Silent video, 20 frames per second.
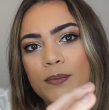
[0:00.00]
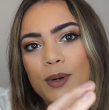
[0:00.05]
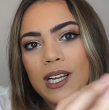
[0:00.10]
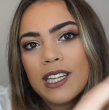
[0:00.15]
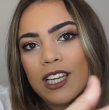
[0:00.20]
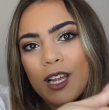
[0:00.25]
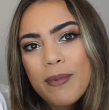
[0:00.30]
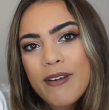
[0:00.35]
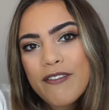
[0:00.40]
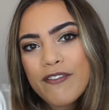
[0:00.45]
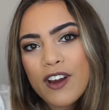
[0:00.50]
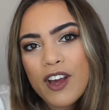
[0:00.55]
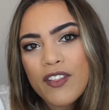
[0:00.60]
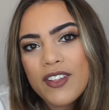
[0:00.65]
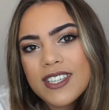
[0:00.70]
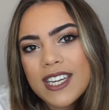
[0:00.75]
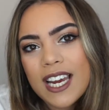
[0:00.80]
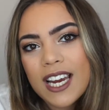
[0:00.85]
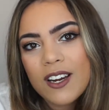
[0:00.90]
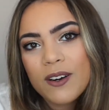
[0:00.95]
but a little bit
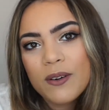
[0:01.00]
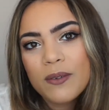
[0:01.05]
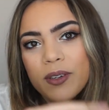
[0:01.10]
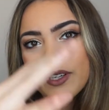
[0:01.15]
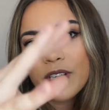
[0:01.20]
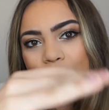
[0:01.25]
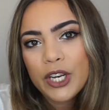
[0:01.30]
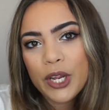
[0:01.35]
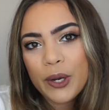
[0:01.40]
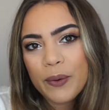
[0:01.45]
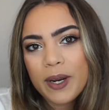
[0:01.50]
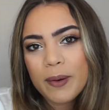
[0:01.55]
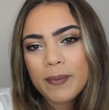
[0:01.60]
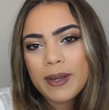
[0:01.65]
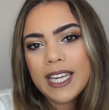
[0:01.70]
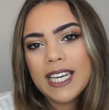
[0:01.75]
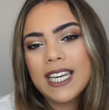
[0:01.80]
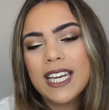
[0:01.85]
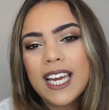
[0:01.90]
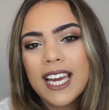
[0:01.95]
further down, you know what I
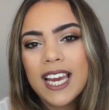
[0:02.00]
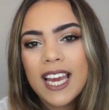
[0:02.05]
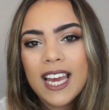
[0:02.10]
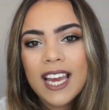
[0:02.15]
mean.